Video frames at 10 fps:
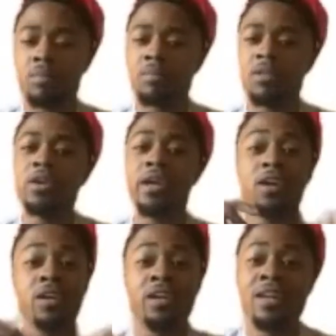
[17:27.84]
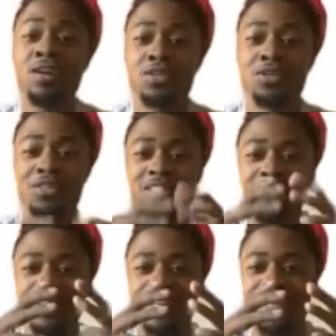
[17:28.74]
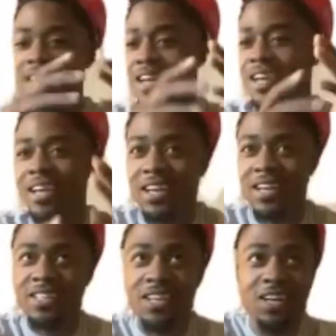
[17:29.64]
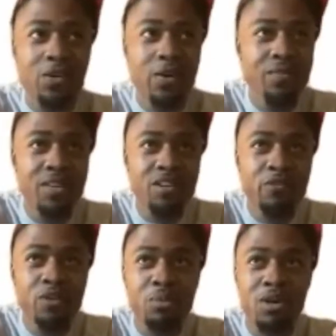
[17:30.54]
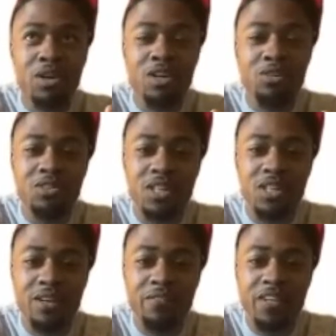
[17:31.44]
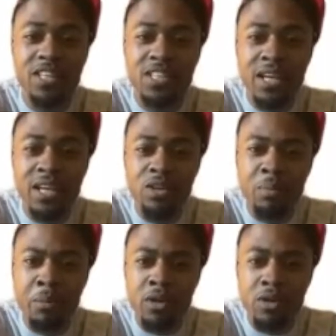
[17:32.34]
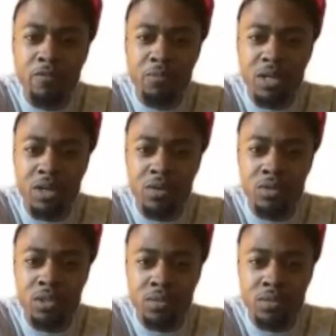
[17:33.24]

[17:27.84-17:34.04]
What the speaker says: You could hear the announcer on the TV. It's a Grade Digger football coach, VJ. You remember him from the Colts?